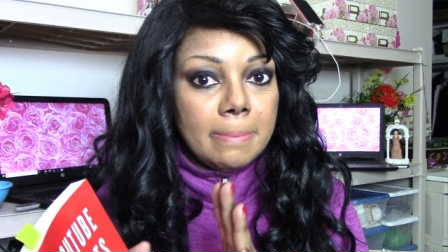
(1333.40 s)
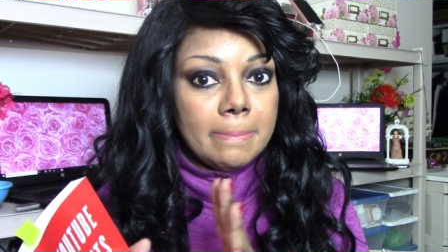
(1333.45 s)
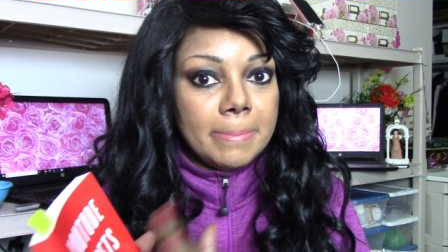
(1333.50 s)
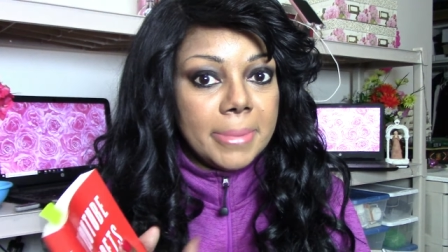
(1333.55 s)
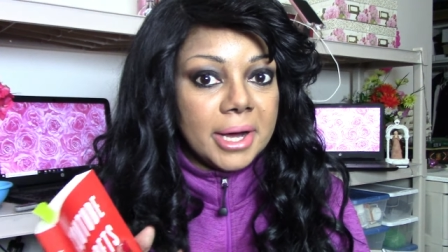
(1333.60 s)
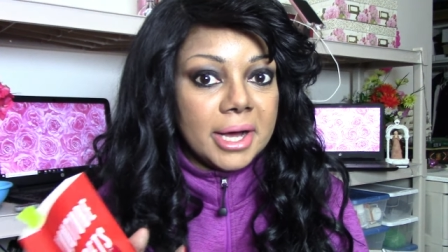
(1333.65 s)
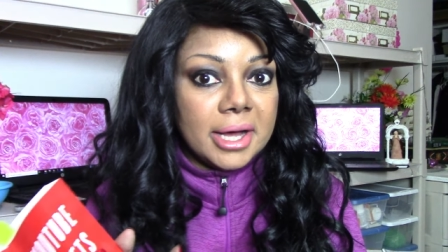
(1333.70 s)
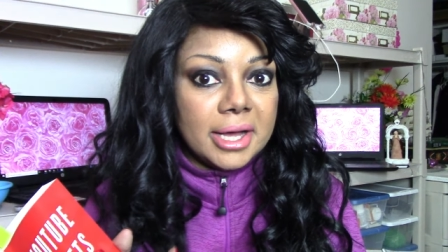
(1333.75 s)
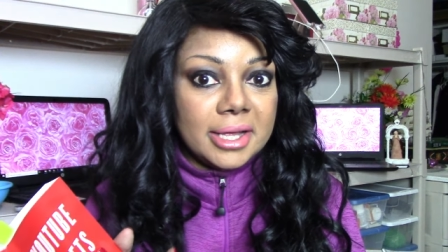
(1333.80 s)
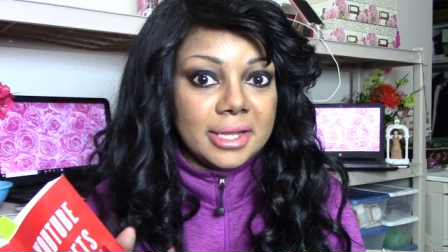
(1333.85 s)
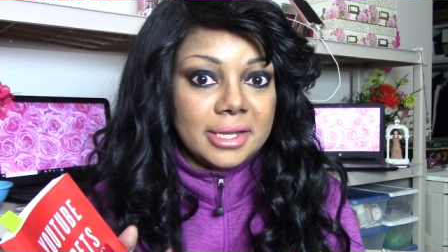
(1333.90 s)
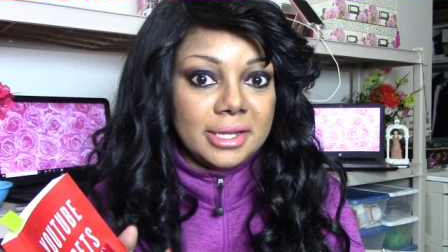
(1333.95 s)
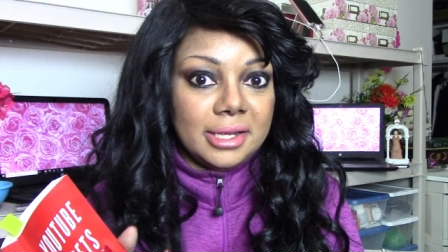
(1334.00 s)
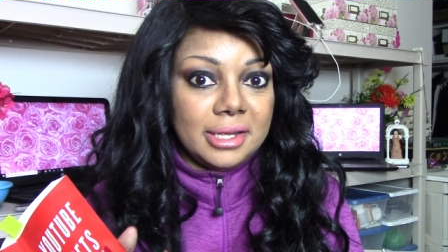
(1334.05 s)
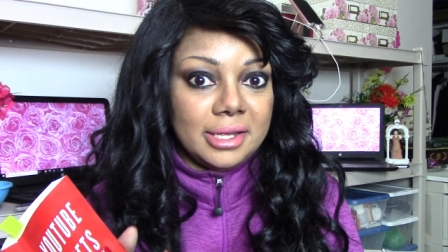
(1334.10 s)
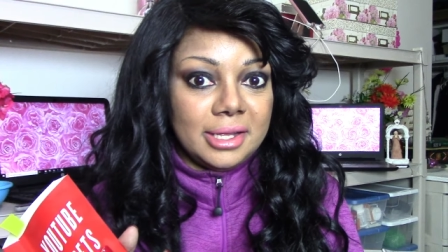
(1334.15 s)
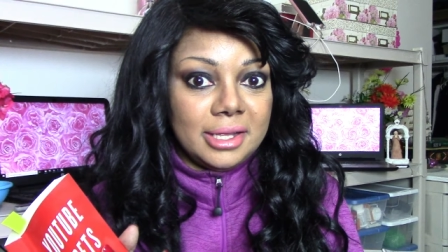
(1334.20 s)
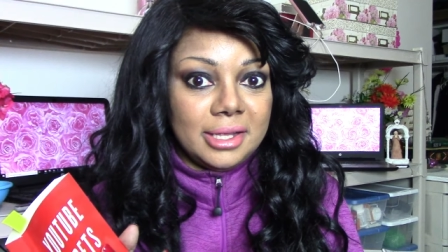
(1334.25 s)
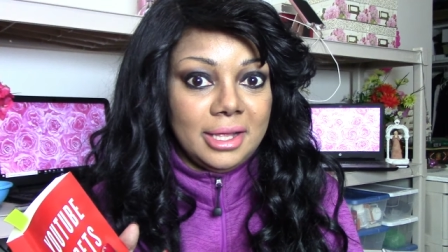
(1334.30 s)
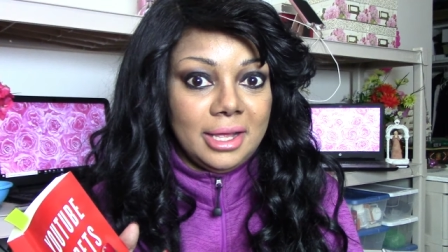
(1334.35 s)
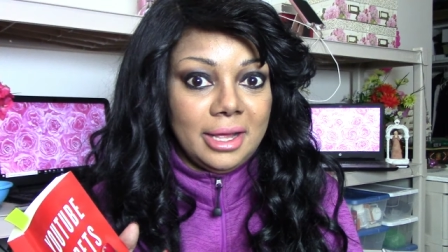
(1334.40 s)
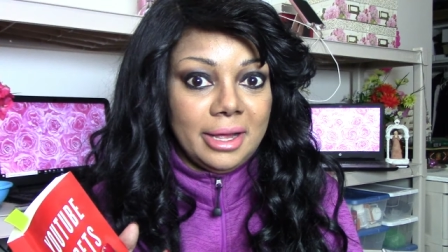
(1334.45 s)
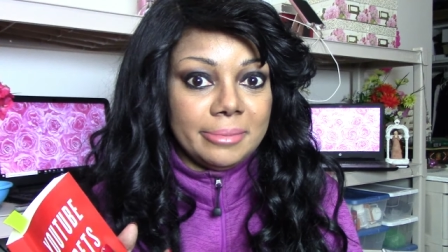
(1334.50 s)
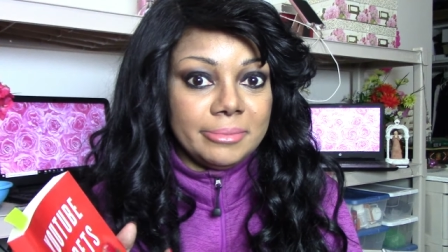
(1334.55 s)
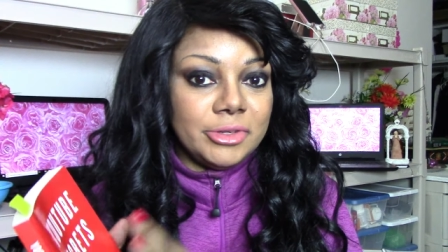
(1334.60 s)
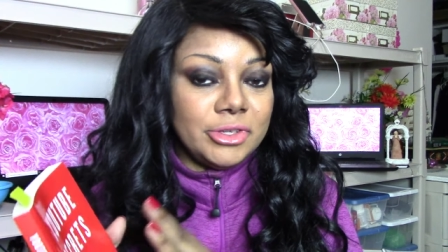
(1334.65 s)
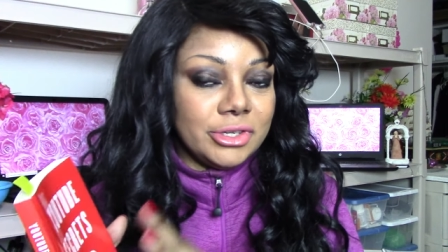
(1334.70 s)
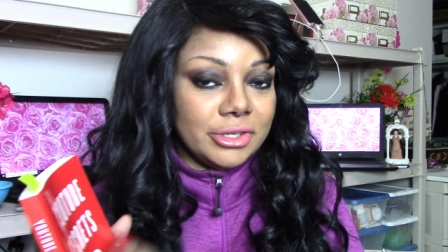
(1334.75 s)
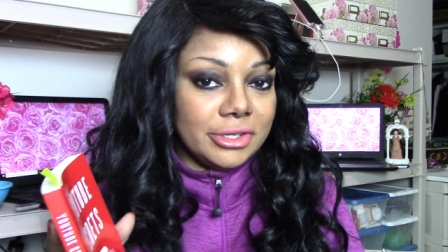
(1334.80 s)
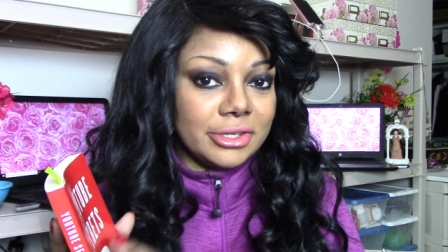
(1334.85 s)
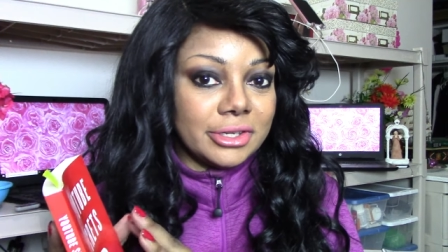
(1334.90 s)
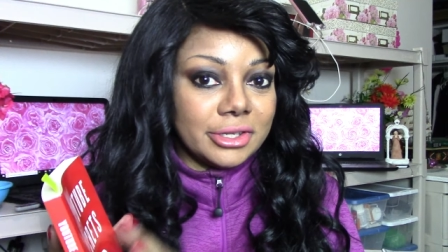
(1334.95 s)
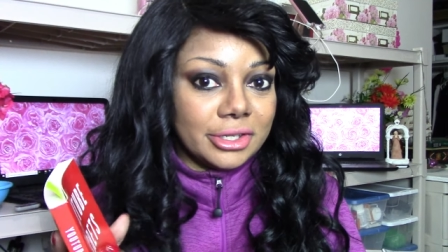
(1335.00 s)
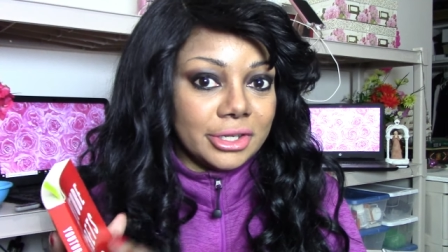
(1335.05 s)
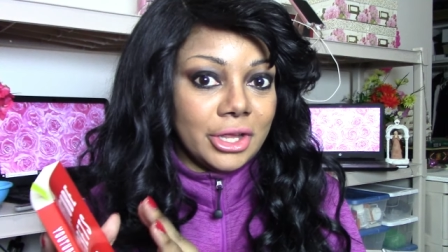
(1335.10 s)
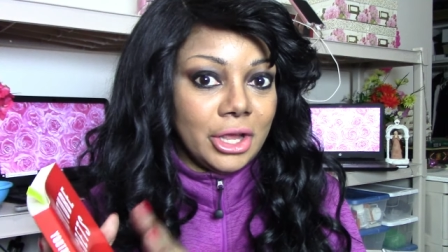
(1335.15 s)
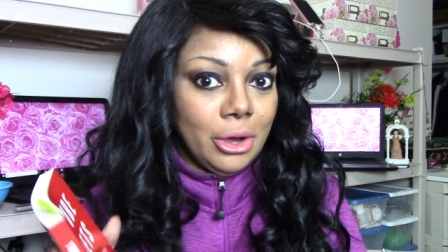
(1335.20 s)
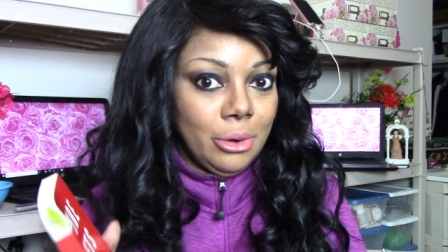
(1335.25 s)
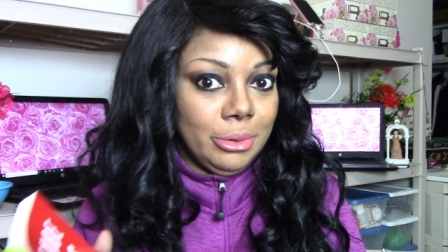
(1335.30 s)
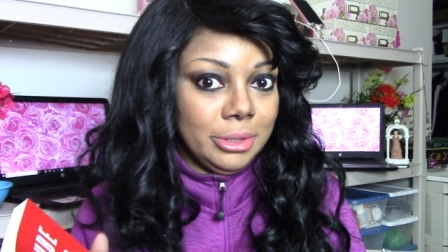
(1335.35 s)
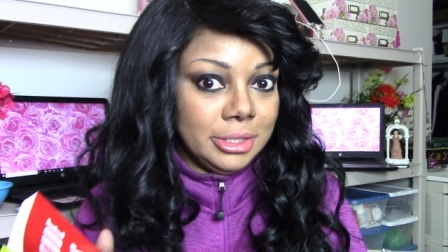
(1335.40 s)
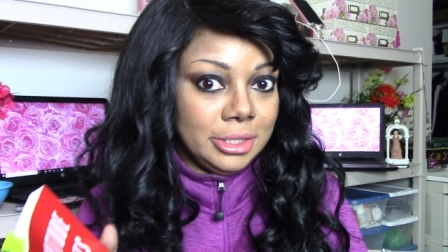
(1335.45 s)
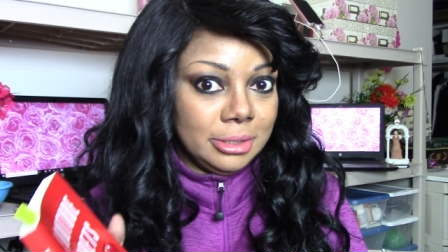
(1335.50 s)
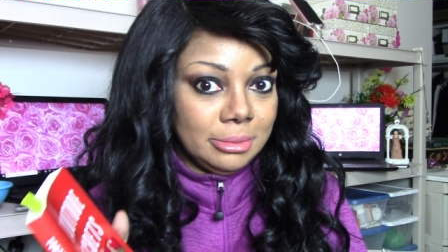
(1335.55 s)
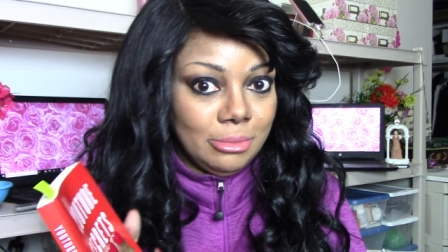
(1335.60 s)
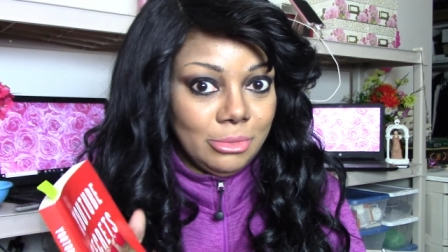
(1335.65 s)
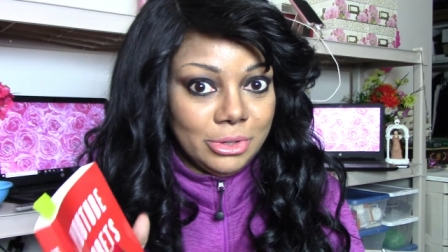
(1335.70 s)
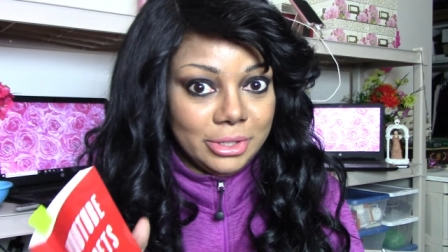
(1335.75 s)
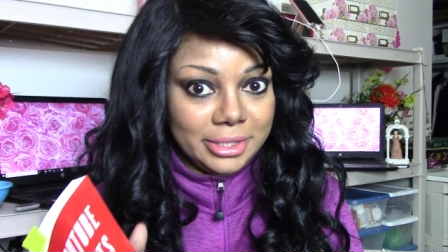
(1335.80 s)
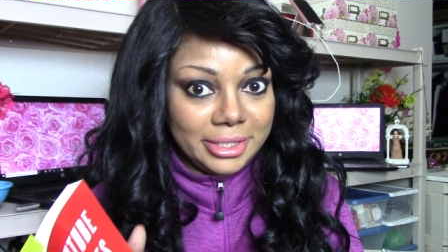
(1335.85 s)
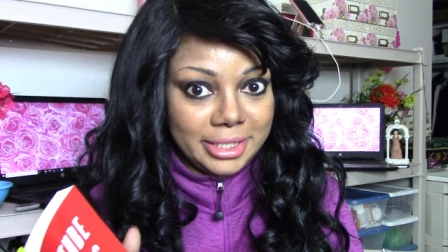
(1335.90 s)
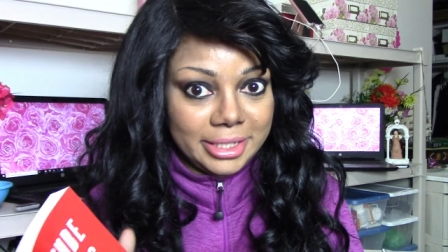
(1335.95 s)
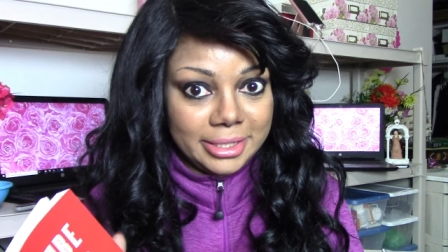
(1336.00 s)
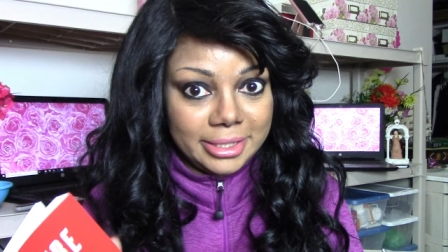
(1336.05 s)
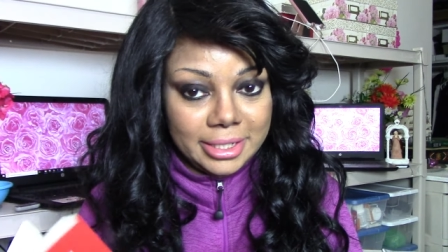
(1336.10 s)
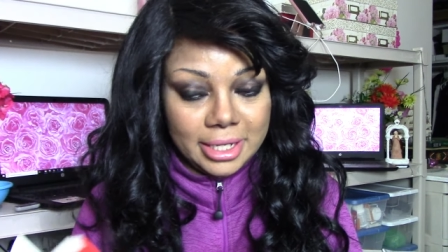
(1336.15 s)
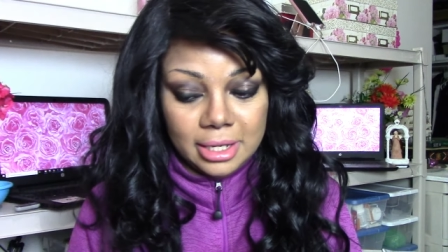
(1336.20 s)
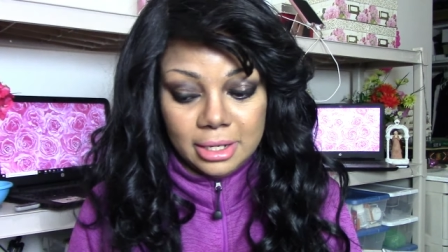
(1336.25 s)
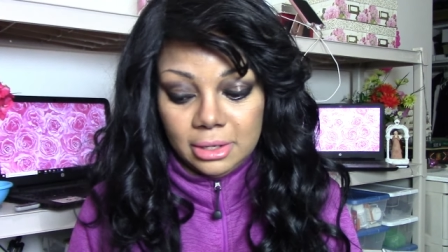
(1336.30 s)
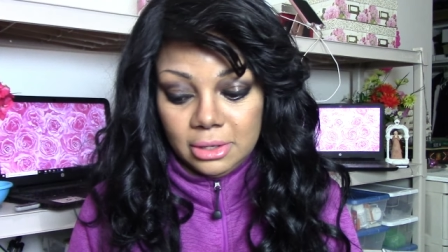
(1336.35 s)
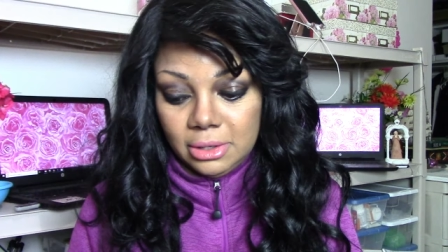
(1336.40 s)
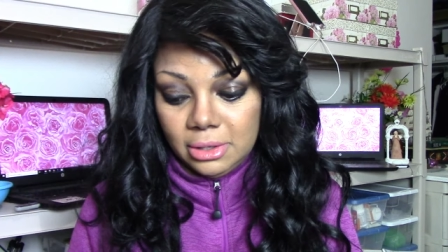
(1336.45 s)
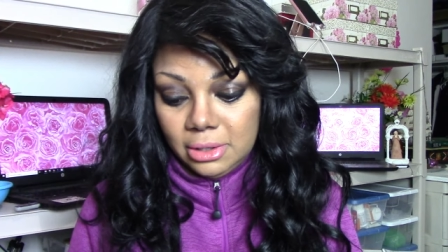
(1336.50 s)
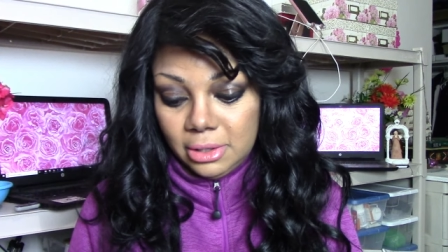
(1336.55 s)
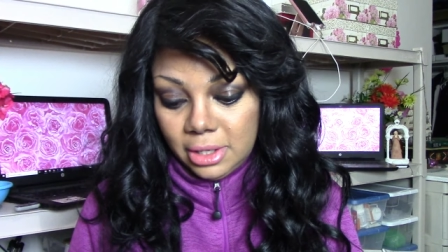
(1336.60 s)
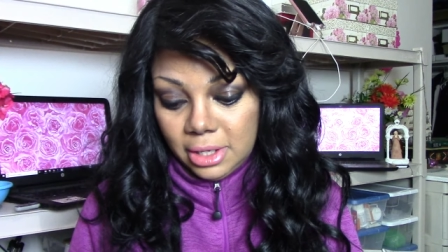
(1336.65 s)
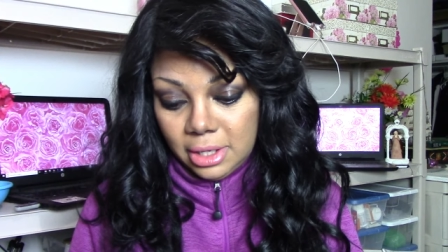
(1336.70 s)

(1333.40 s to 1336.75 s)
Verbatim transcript: but I'm sure they're gonna go into more detail